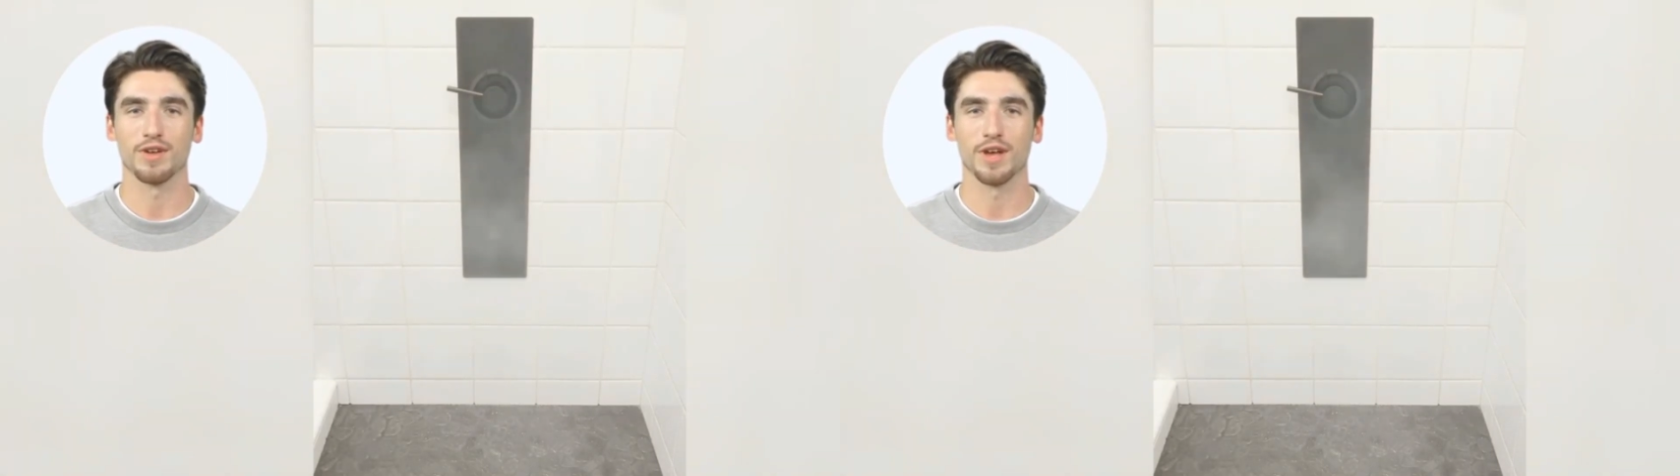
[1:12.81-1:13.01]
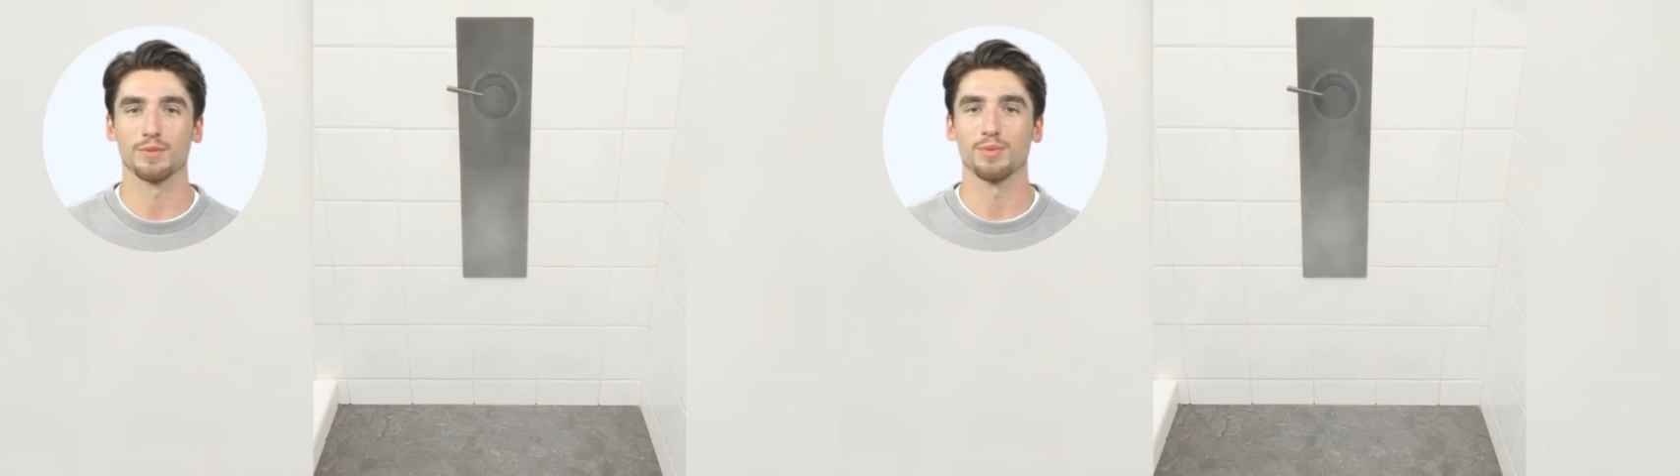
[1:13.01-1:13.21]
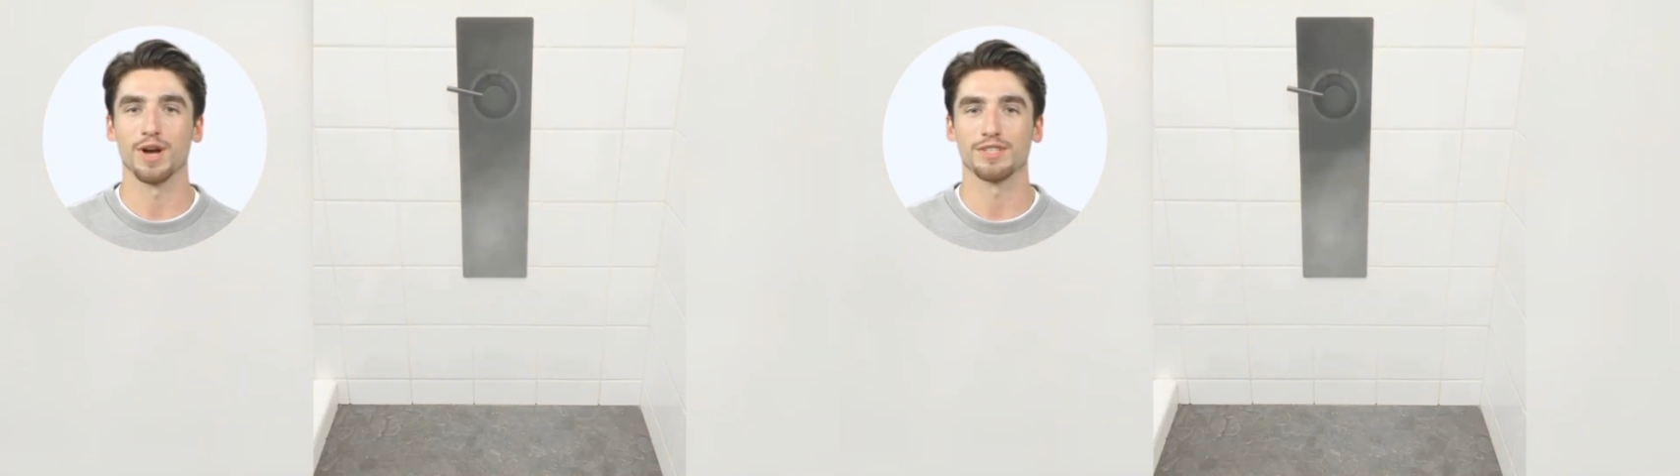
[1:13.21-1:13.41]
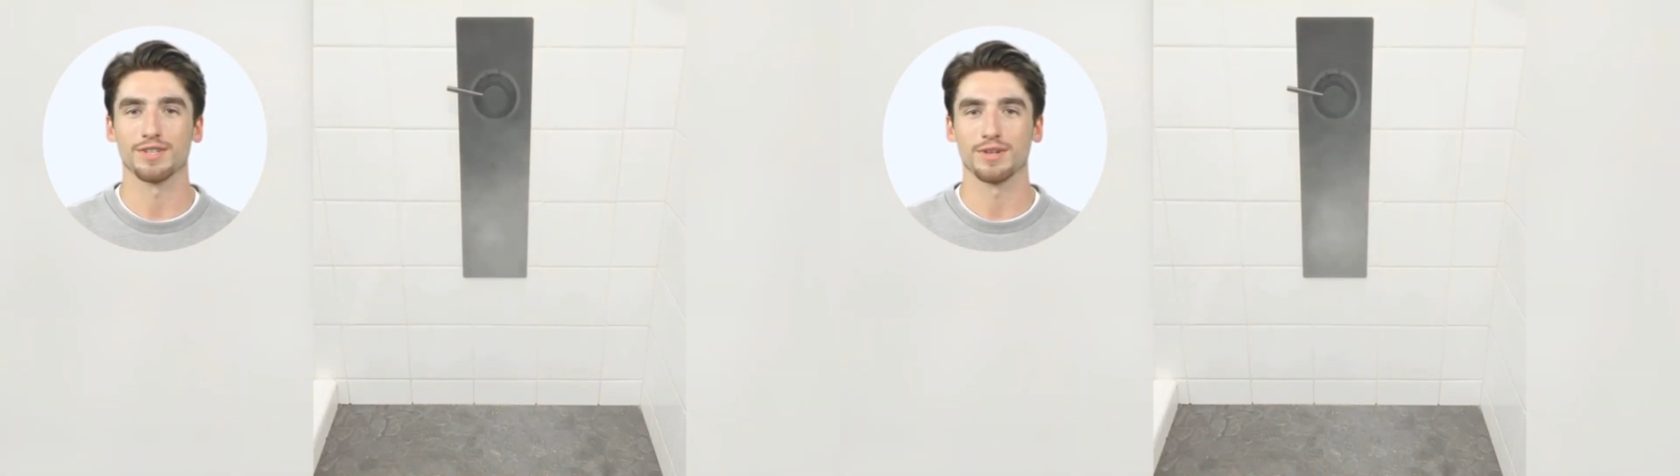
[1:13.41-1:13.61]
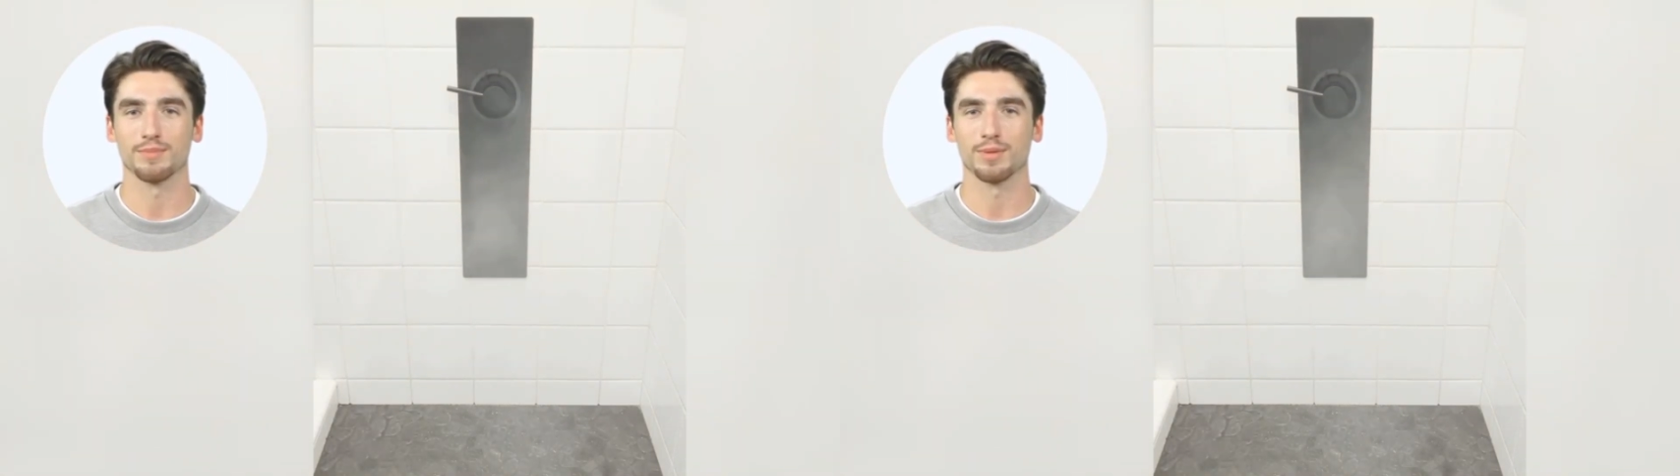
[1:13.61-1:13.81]
of
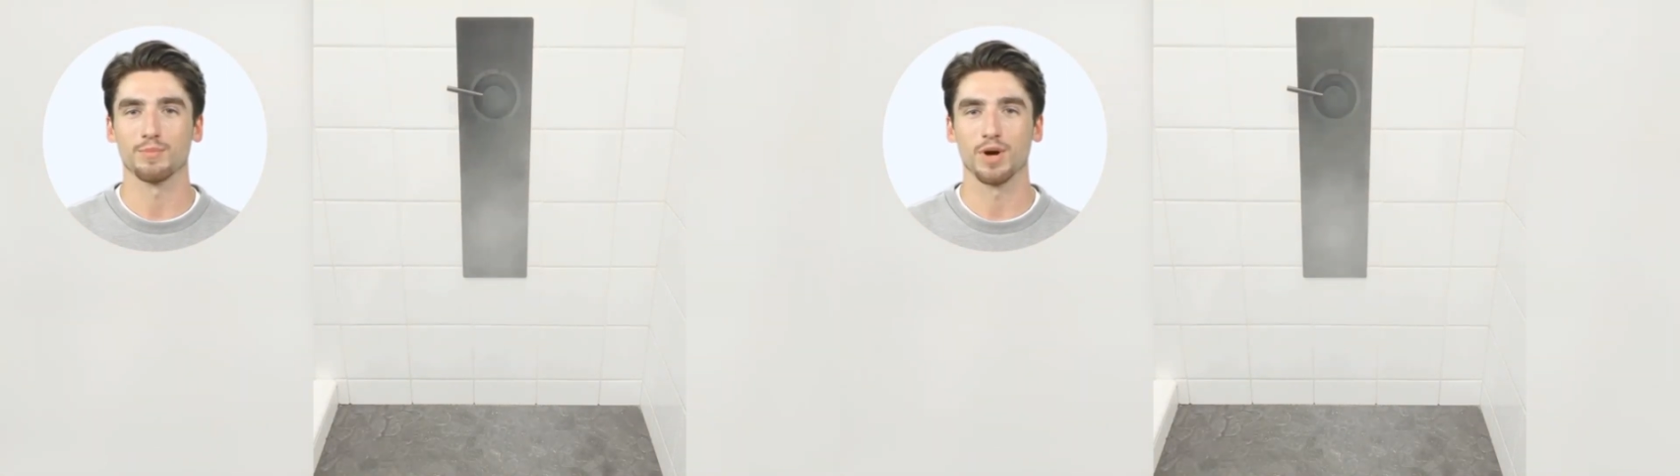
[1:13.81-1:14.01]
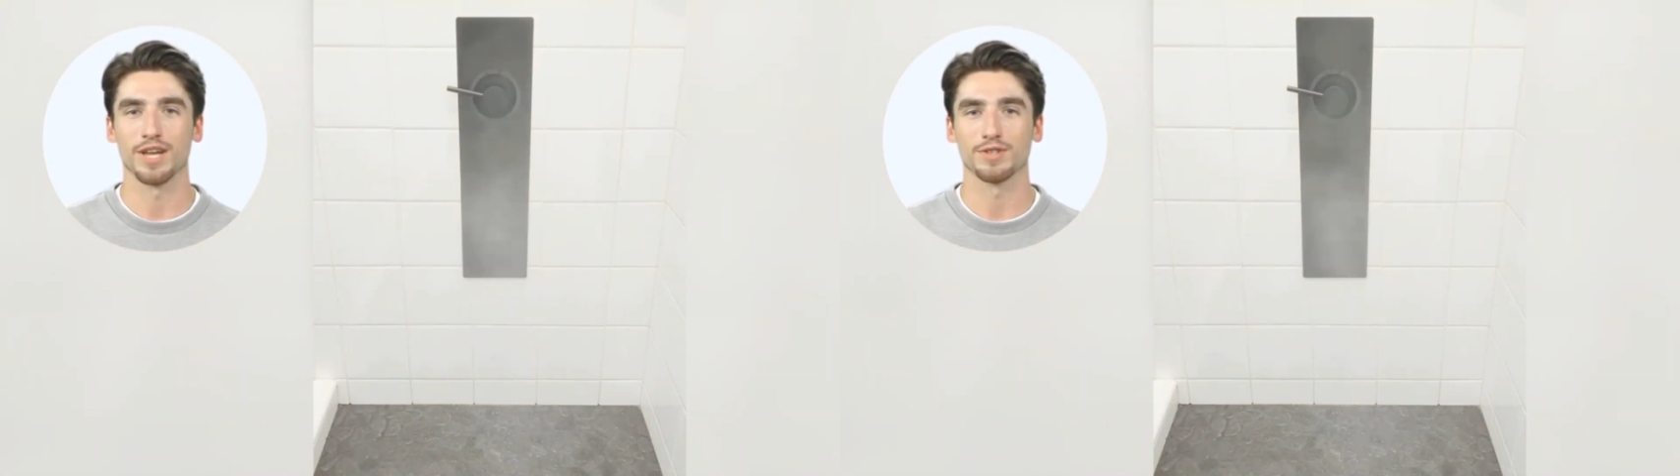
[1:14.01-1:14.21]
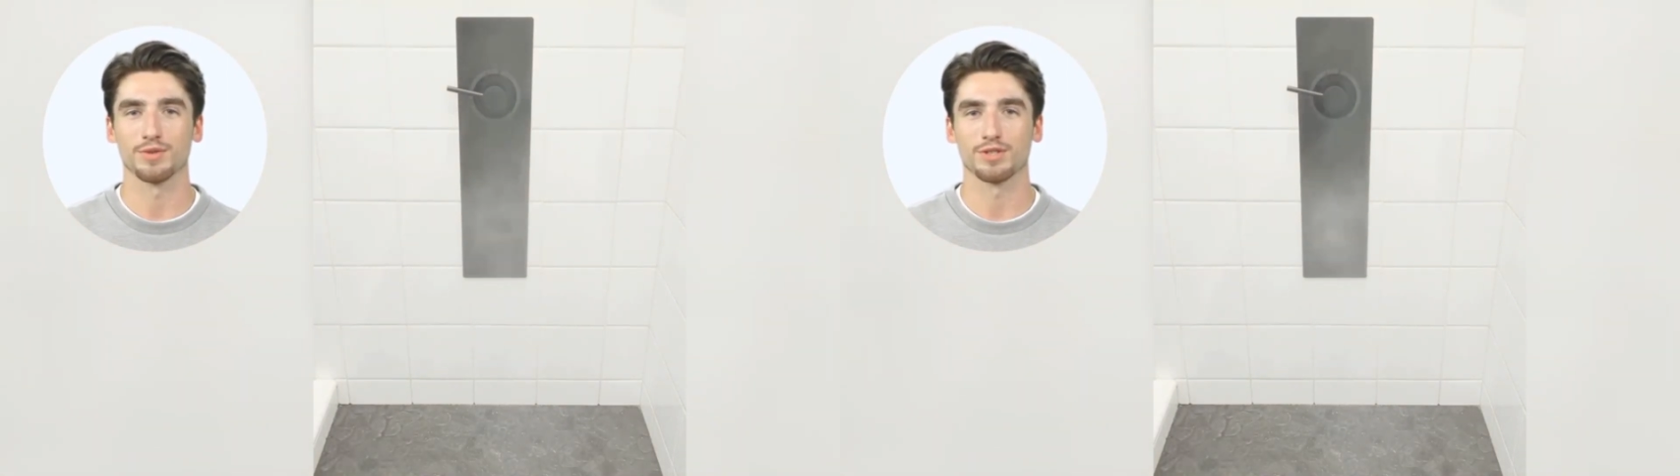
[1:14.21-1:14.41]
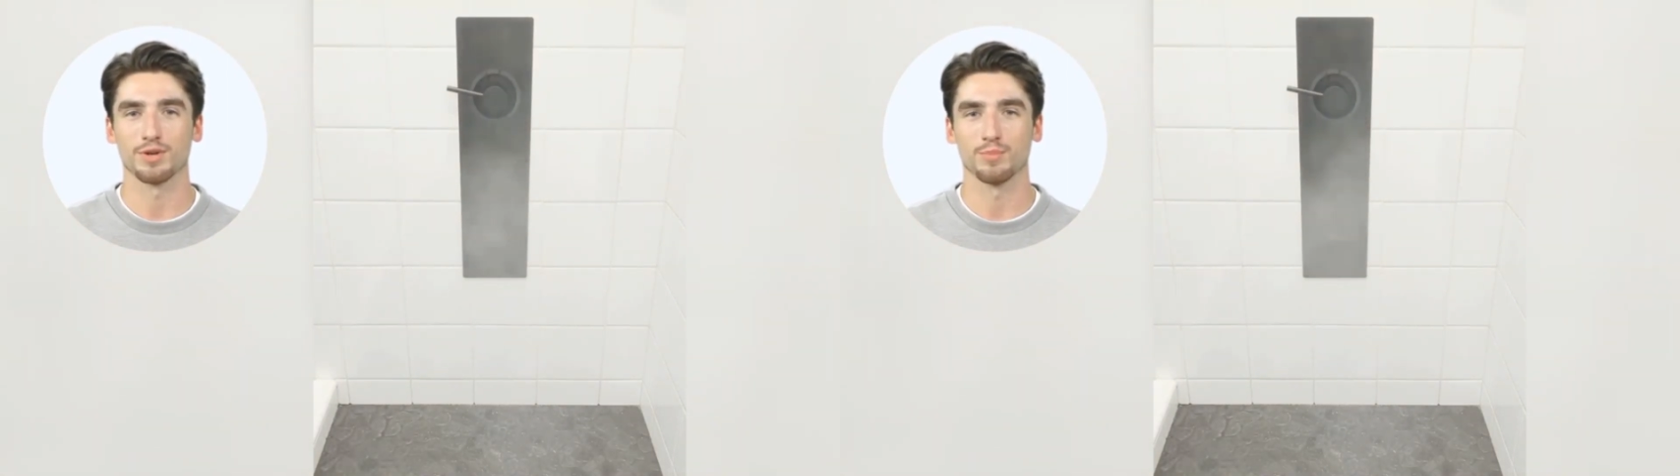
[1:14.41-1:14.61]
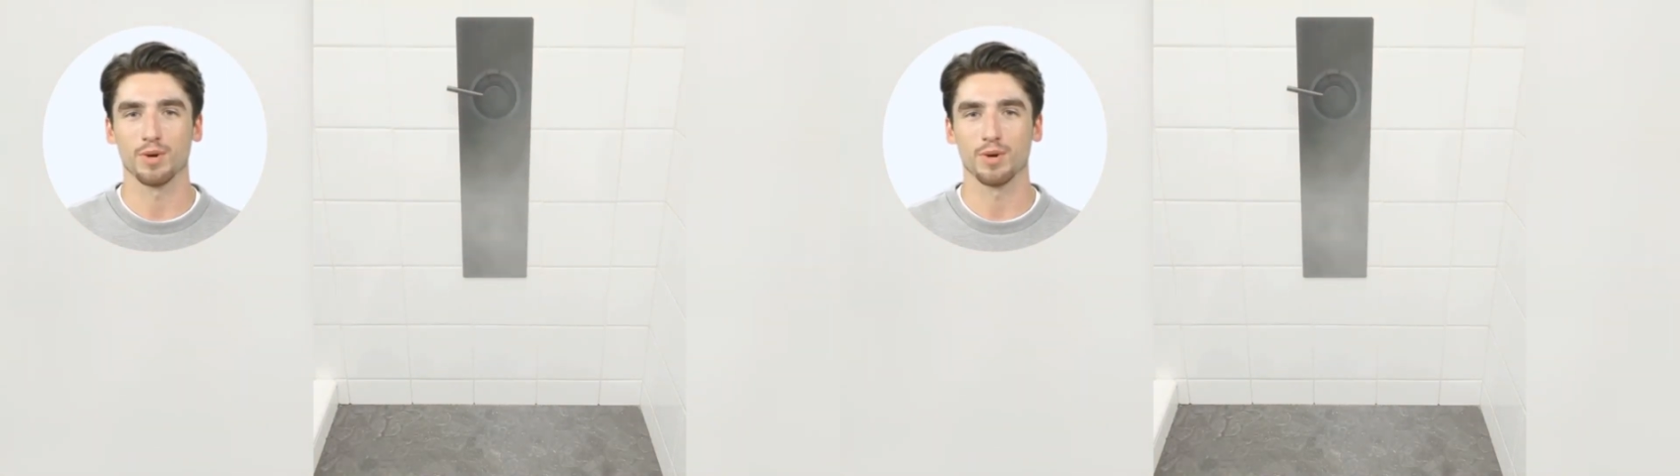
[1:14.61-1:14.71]
approximately 100 to